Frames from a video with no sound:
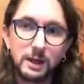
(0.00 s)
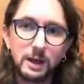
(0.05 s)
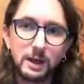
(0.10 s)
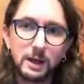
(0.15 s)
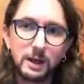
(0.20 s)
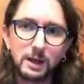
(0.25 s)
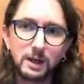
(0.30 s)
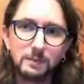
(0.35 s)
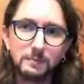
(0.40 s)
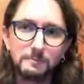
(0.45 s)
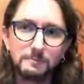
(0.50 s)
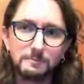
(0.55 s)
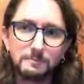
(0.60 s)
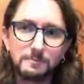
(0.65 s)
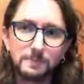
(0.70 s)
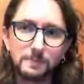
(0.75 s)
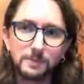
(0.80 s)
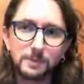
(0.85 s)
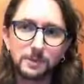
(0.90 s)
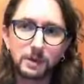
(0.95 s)
Um,
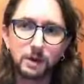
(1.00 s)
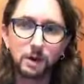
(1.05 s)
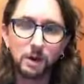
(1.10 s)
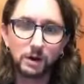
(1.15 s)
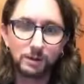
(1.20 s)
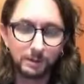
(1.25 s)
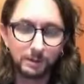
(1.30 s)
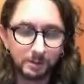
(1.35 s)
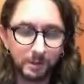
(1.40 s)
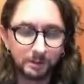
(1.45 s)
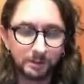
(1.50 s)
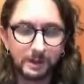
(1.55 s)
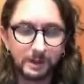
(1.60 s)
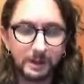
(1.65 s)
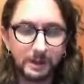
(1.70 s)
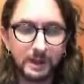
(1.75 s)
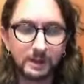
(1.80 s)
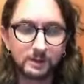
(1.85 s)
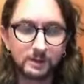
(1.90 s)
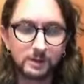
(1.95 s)
on the
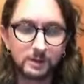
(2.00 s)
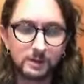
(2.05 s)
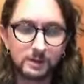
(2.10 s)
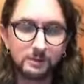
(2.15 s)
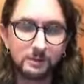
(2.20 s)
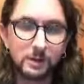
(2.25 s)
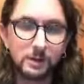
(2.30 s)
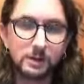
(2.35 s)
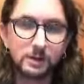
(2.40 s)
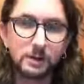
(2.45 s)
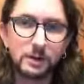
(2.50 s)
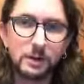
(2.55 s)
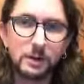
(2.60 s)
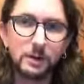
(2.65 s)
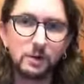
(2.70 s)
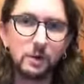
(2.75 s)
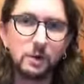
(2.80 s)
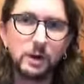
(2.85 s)
public access in Montclair.